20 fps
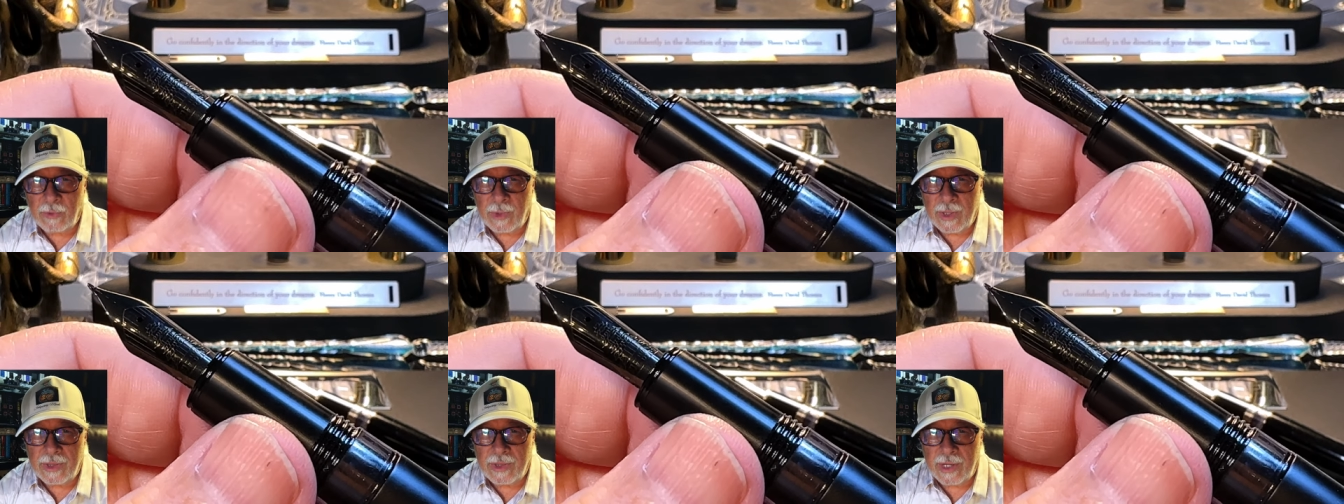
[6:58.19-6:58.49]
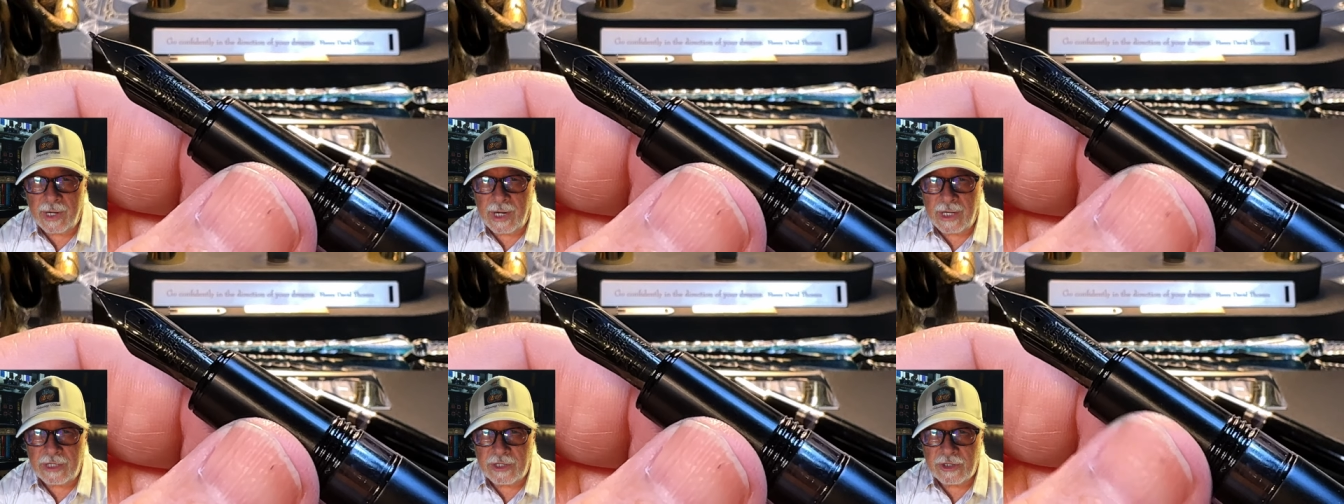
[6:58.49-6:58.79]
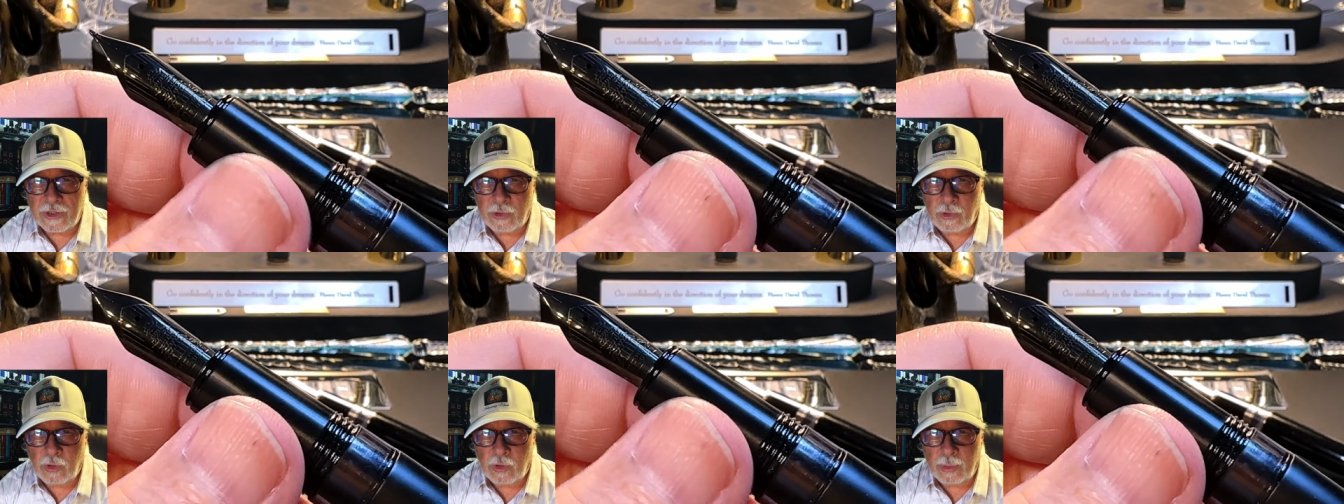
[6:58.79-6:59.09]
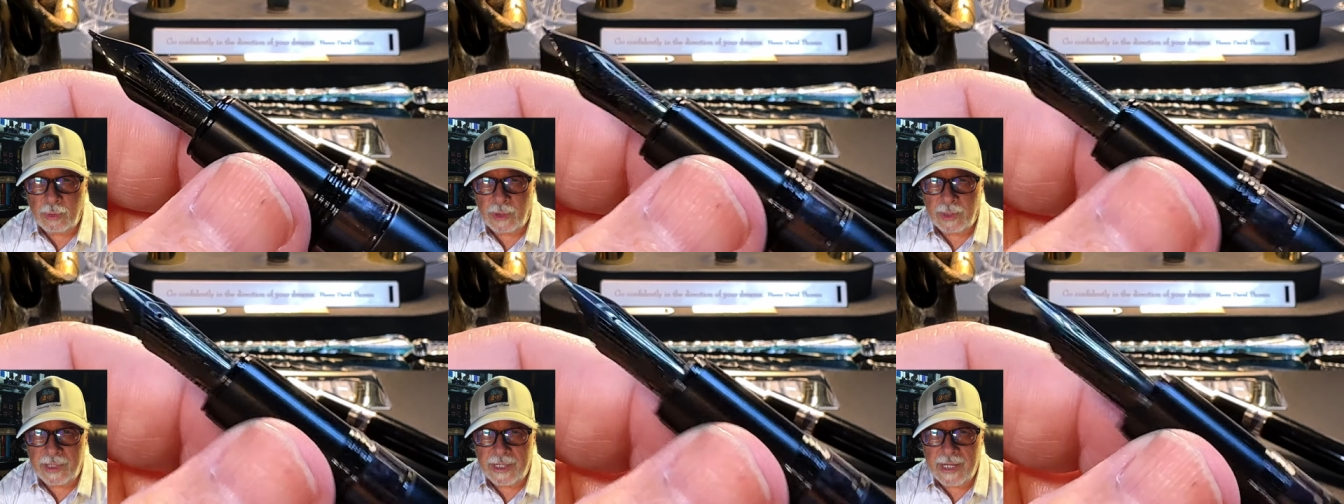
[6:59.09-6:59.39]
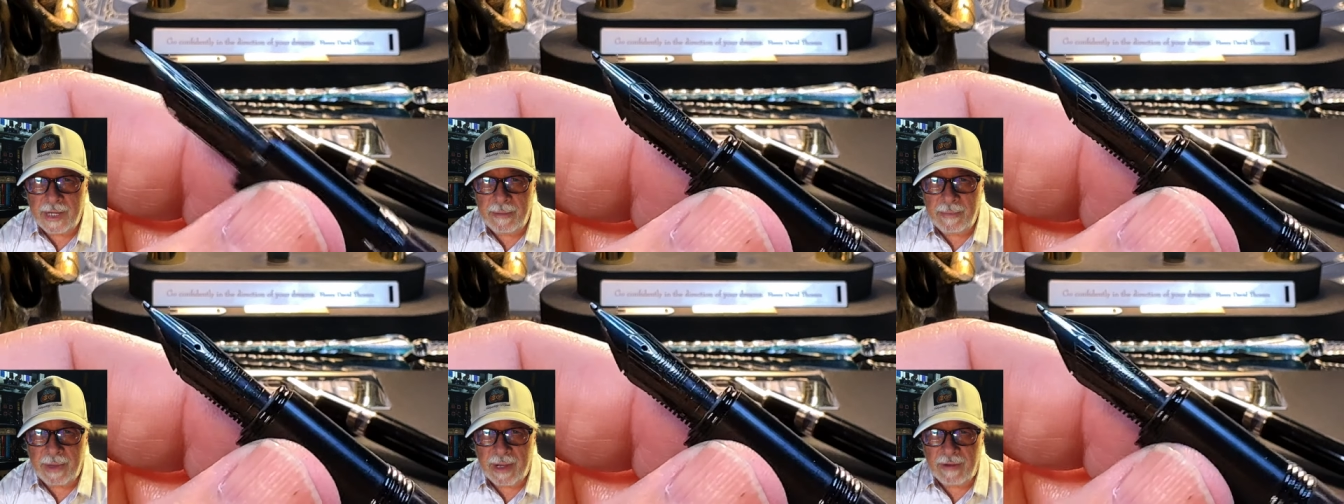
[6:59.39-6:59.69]
with an unscrewable
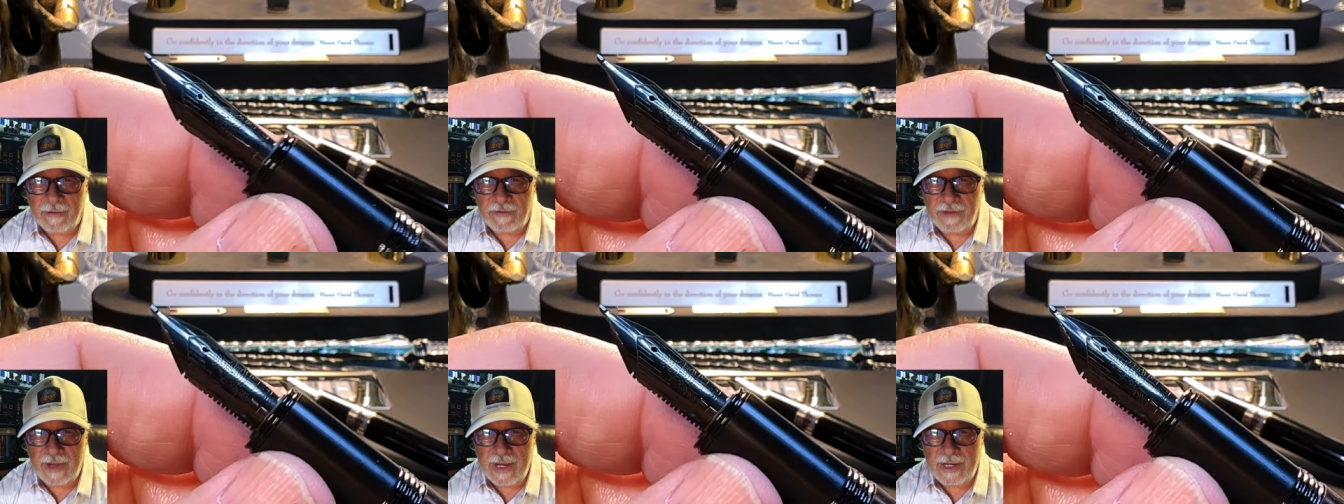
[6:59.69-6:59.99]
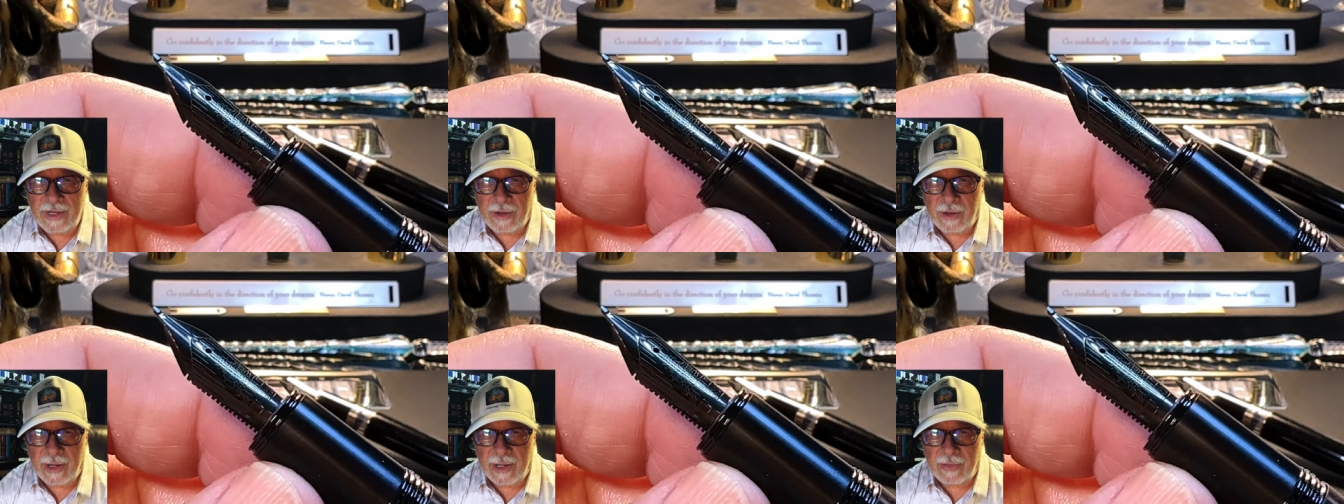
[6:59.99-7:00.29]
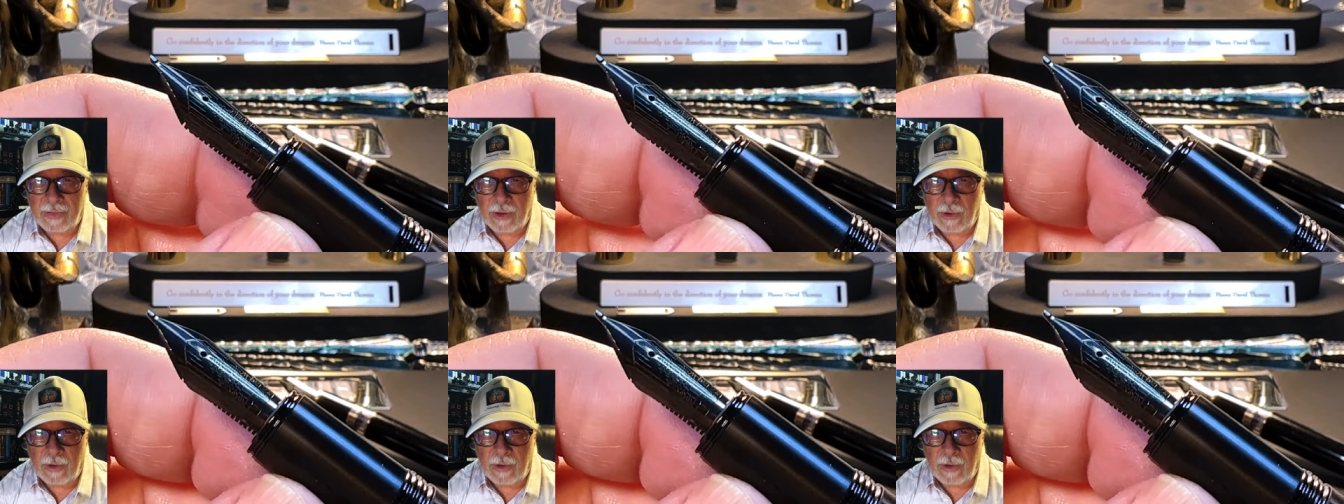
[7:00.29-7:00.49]
nib and feed unit, the